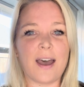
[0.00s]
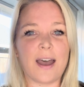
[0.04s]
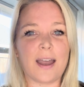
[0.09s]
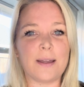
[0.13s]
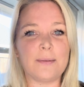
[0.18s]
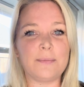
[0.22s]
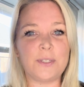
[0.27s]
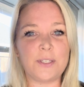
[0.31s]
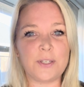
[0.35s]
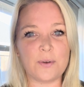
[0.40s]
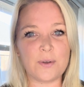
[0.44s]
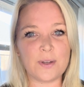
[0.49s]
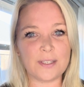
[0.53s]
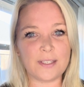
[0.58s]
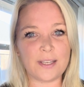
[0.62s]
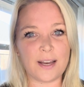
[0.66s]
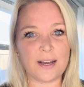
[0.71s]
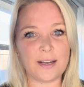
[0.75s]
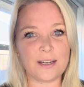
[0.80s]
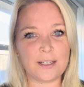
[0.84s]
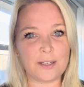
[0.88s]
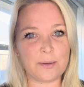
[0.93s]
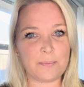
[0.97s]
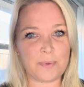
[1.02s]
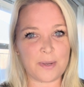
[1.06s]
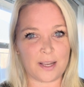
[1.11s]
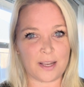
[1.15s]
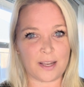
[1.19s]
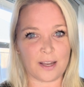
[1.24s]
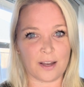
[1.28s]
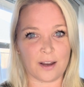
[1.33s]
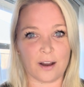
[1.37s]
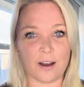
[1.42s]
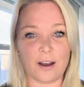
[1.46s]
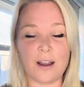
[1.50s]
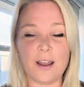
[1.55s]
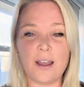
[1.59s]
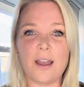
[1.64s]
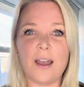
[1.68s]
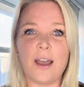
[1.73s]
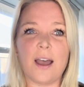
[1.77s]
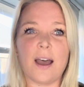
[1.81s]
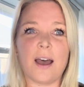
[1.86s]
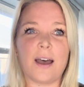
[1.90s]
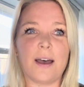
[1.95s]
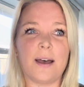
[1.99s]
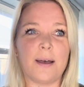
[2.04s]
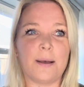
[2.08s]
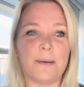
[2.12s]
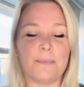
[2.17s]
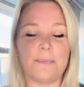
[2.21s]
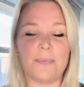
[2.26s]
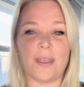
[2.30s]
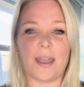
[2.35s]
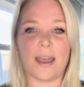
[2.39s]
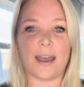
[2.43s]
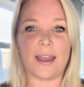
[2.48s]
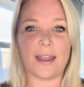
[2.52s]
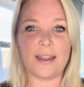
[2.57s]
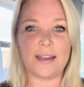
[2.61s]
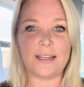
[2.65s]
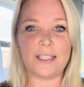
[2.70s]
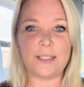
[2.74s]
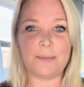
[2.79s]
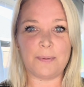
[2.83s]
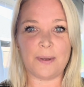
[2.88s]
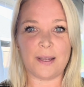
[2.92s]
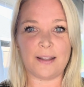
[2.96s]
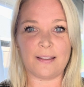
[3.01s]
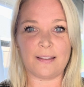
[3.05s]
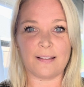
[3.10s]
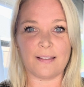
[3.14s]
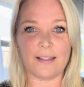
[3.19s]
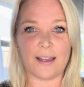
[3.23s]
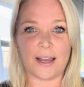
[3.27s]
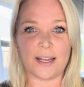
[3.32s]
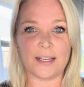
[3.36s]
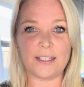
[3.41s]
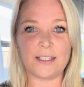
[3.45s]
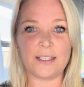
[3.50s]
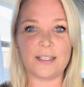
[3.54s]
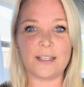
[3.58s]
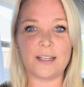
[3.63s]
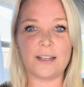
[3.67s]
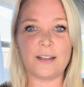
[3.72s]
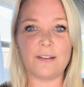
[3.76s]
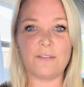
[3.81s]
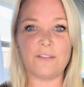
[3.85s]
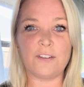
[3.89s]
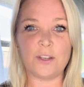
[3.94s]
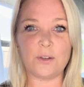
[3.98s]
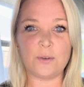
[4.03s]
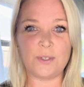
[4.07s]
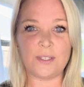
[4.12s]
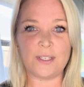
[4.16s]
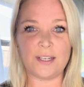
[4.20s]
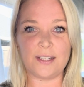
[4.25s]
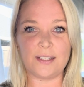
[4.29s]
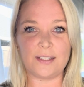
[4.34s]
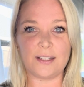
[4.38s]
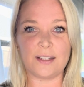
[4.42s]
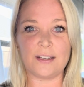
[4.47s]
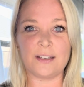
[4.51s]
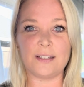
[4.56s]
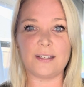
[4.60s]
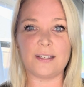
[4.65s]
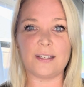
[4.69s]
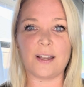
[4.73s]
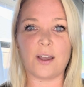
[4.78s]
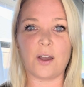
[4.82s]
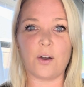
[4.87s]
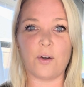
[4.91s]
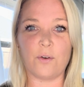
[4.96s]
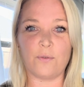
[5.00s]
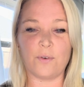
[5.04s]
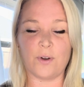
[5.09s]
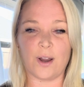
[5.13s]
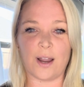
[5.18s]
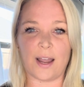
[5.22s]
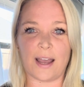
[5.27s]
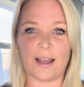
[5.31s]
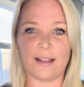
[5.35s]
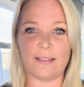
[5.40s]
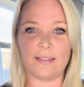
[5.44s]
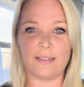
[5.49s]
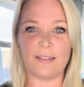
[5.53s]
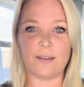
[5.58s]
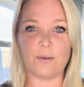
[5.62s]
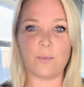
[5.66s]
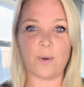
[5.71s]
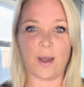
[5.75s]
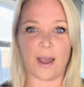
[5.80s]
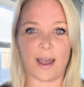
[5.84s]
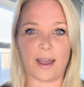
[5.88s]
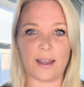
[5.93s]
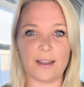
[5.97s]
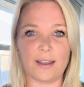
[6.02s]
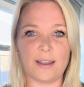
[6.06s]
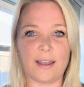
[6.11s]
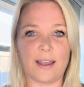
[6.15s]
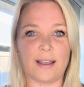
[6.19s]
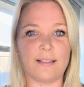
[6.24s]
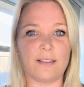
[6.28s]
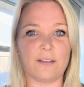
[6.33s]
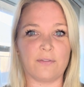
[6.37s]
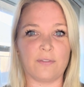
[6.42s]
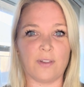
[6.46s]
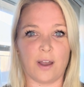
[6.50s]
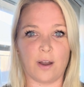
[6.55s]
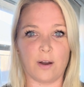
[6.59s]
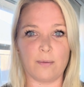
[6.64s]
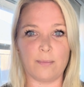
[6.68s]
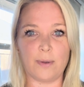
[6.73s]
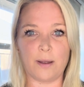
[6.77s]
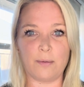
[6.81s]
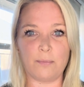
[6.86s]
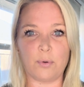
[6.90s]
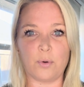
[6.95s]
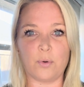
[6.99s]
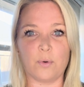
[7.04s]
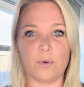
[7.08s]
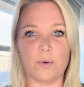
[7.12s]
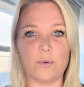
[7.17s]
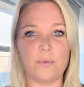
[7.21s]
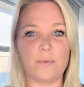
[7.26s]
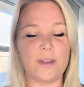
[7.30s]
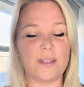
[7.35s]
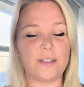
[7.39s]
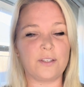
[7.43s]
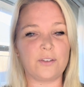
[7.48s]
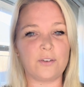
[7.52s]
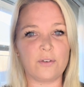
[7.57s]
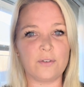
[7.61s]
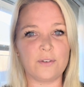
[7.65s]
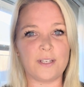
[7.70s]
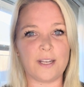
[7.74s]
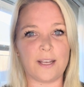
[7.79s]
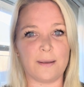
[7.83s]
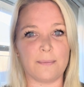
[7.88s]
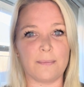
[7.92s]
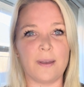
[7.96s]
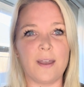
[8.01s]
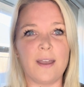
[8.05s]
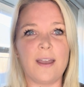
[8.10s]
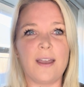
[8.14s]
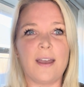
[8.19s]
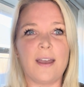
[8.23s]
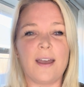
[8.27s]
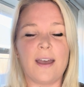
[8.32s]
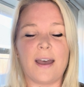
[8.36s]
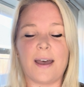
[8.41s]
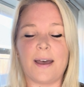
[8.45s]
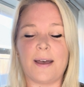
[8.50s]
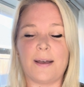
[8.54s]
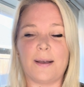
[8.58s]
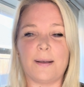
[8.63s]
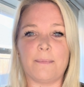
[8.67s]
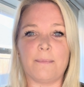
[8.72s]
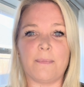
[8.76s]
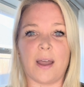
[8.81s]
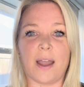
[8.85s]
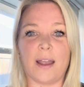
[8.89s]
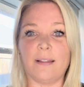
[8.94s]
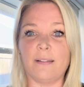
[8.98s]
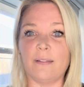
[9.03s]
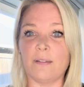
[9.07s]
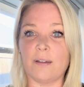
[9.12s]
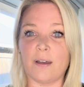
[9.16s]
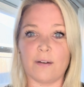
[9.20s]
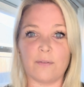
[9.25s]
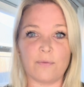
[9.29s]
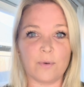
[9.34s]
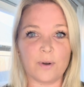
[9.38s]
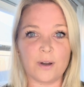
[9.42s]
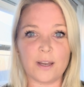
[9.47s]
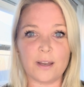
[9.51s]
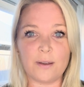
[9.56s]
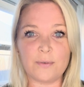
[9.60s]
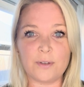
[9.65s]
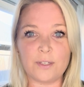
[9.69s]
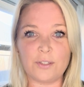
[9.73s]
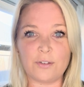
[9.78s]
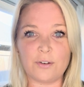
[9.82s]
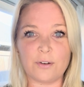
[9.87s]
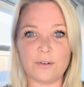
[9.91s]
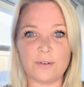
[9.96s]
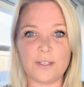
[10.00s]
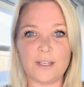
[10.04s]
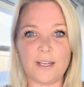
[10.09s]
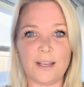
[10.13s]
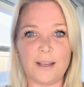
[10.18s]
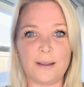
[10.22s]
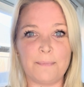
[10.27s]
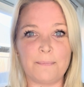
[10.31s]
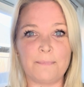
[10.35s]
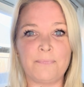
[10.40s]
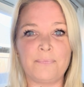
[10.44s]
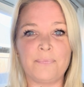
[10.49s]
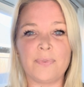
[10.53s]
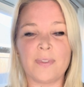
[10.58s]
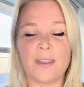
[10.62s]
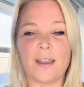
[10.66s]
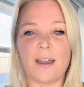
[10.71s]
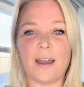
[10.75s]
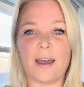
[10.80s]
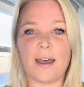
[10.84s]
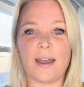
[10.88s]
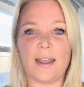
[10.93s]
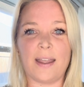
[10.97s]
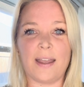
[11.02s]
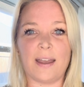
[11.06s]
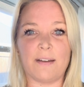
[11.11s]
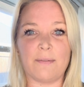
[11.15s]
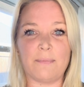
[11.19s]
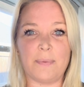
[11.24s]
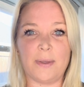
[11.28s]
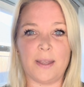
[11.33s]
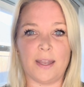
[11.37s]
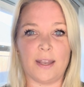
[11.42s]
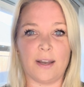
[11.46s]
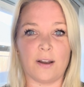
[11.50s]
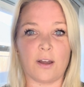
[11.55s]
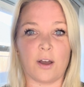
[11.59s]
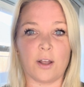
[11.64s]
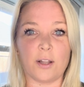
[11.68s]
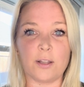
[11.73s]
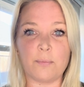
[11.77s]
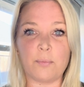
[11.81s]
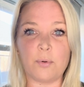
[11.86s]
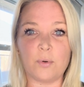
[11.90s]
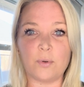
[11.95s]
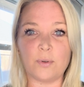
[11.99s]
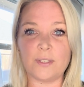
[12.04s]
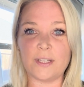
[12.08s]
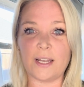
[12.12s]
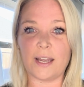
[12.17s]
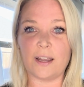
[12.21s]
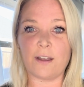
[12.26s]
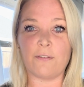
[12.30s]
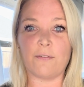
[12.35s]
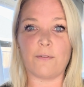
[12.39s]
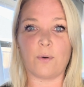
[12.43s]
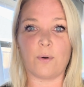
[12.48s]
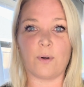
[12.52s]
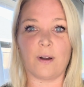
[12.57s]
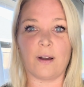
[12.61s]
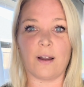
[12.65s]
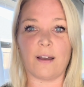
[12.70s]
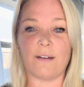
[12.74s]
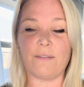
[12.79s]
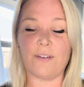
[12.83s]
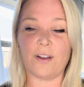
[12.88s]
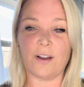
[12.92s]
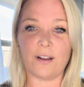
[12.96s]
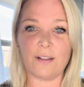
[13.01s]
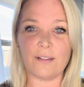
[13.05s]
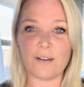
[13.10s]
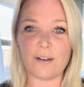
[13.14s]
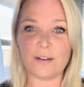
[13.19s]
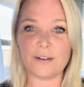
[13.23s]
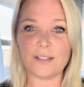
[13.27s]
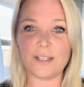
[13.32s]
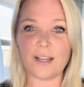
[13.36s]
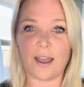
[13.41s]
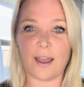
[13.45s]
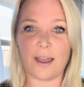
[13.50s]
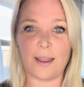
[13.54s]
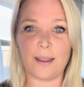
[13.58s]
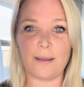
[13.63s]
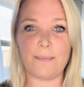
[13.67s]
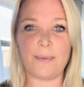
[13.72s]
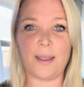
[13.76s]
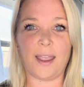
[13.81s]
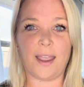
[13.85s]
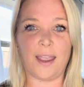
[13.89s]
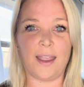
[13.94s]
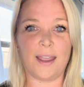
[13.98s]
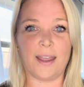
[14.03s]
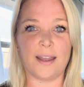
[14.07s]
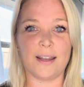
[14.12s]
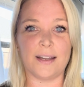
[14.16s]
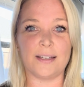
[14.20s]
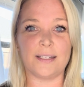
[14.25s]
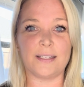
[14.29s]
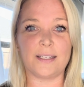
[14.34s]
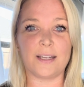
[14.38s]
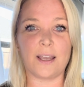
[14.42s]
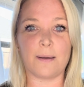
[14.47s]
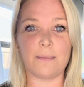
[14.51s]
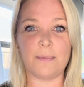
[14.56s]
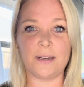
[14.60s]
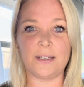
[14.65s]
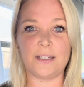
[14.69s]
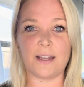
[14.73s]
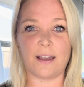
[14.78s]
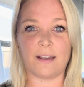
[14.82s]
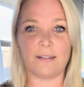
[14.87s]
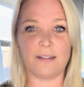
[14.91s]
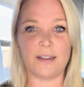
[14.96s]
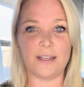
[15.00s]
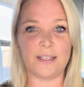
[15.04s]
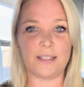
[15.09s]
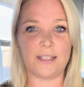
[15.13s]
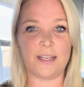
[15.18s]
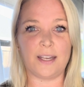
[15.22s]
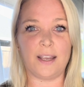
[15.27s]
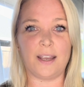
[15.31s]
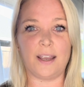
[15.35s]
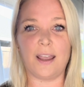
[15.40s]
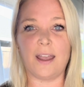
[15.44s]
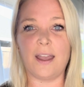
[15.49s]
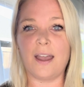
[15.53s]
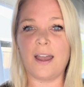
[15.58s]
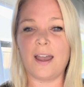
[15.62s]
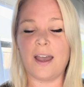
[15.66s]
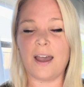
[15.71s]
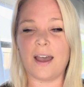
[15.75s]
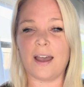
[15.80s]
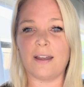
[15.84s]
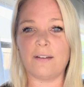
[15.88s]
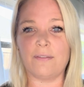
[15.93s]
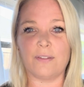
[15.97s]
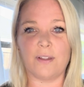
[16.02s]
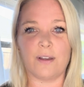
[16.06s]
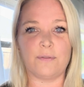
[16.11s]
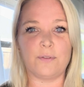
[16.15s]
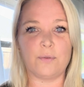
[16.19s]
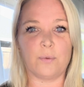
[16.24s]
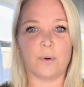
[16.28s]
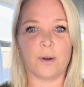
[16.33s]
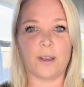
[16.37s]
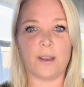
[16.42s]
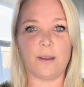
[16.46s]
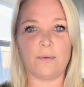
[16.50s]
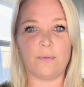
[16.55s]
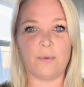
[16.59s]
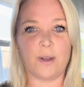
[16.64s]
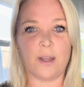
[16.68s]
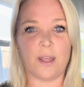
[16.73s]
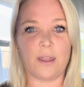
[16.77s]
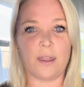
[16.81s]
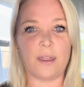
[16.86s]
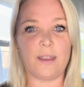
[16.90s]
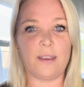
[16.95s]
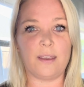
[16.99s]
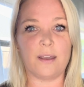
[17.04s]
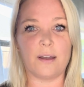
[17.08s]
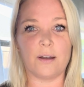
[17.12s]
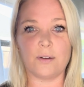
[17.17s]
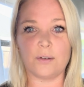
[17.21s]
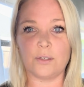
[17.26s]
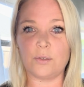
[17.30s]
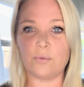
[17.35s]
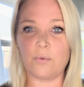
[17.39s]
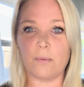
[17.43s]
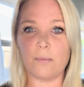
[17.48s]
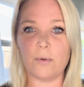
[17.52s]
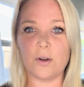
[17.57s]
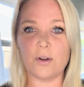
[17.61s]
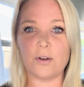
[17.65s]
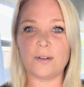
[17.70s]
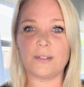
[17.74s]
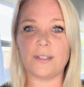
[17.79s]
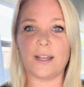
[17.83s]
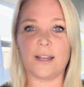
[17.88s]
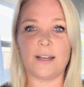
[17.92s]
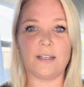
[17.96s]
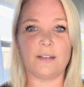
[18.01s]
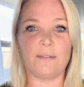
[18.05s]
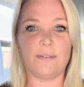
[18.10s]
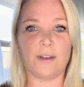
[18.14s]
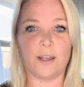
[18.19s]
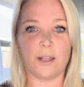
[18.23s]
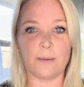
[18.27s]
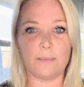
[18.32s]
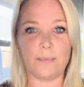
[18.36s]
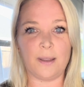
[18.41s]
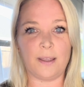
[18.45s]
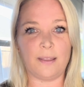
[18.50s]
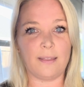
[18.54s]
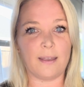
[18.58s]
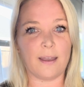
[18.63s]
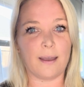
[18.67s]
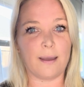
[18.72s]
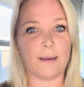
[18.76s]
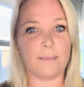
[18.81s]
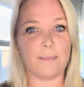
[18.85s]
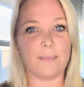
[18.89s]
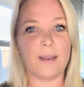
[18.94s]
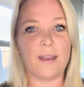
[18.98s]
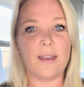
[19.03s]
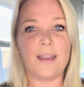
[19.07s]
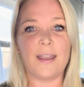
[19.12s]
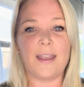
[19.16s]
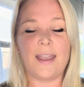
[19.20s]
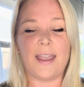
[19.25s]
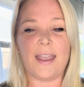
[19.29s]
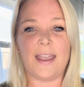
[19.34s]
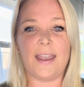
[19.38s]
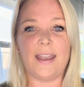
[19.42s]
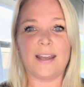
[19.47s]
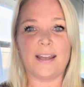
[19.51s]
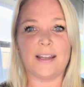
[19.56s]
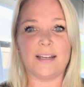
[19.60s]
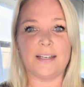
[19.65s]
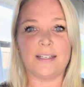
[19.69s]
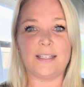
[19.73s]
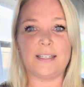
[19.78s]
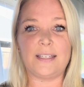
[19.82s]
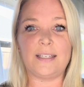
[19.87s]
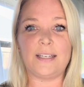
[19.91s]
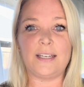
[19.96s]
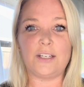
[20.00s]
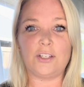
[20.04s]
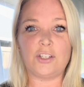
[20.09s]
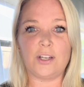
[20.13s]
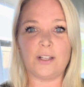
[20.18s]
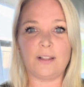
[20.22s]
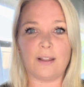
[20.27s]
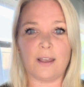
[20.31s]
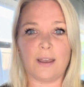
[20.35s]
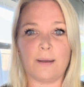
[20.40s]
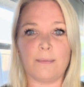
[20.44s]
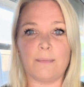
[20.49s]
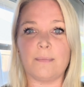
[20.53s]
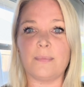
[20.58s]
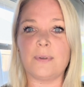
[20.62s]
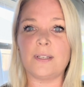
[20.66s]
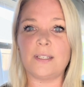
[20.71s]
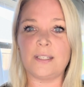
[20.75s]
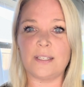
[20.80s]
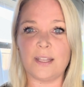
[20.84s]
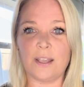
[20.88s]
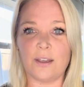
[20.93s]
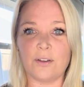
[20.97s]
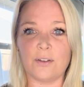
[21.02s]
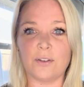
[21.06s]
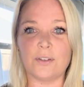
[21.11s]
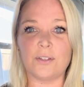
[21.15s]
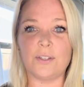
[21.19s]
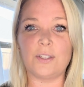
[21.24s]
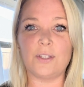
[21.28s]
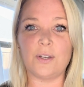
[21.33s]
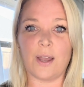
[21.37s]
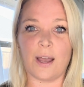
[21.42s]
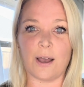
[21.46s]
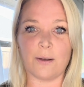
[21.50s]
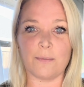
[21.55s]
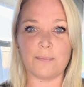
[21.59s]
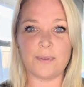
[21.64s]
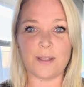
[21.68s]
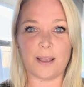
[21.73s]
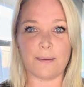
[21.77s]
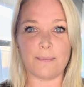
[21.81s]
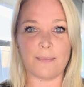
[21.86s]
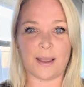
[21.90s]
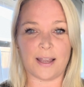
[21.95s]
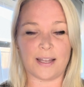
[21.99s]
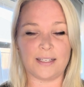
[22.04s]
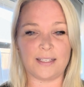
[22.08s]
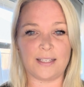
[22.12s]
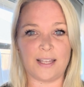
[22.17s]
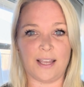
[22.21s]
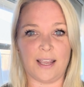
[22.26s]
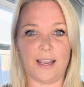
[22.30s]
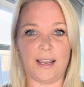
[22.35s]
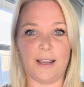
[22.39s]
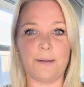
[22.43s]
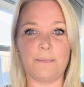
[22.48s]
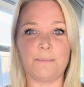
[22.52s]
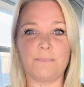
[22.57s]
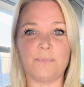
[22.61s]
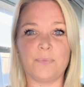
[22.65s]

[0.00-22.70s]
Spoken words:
I'm so excited to be here. I spent the last few seasons over at the WAC at the Flower Mound Pool with Stroke Team. I love working with Stroke Team. I have been on the pool deck for a very long time, and coming to LAC, I've loved working with young swimmers and developing them and teaching them skills to help them as they